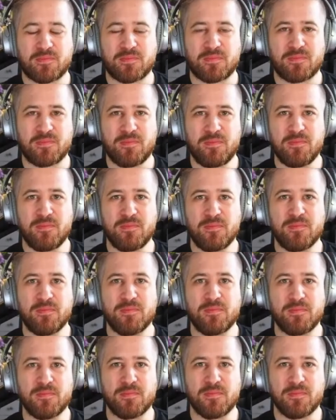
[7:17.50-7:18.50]

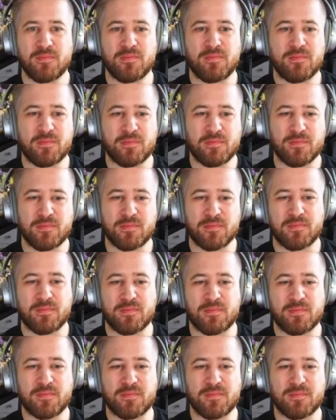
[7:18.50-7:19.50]

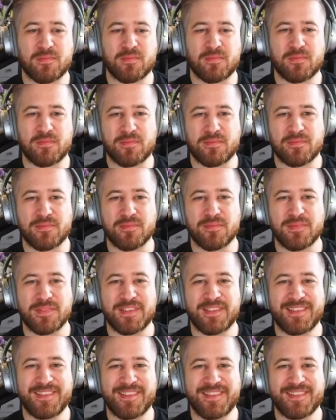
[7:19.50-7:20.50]

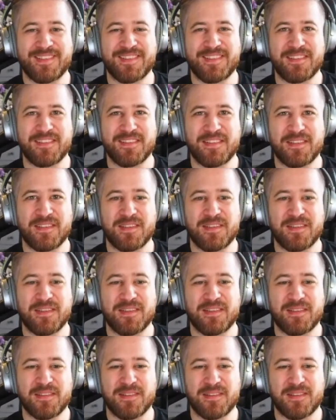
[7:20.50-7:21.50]
No words are spoken by the person on screen.